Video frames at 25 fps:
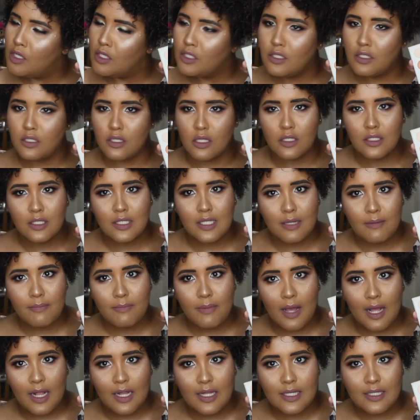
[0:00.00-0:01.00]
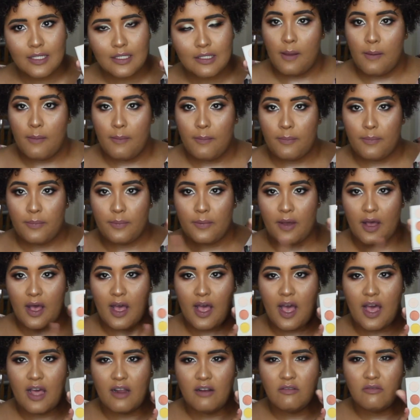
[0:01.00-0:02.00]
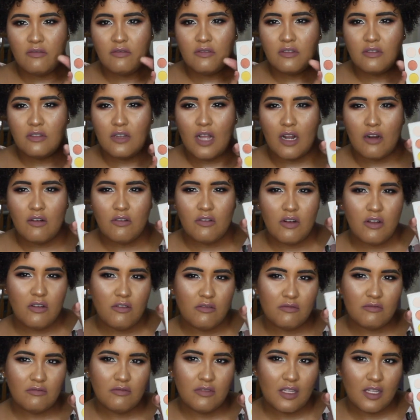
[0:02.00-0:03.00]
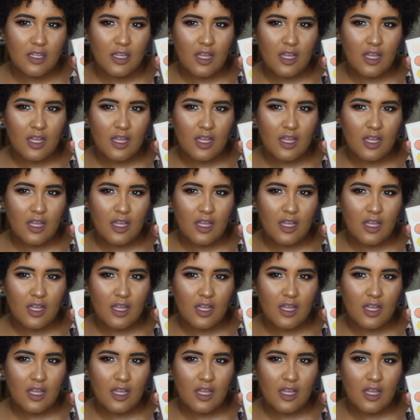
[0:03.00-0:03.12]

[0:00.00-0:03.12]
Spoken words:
Sunset palette, but I don't know.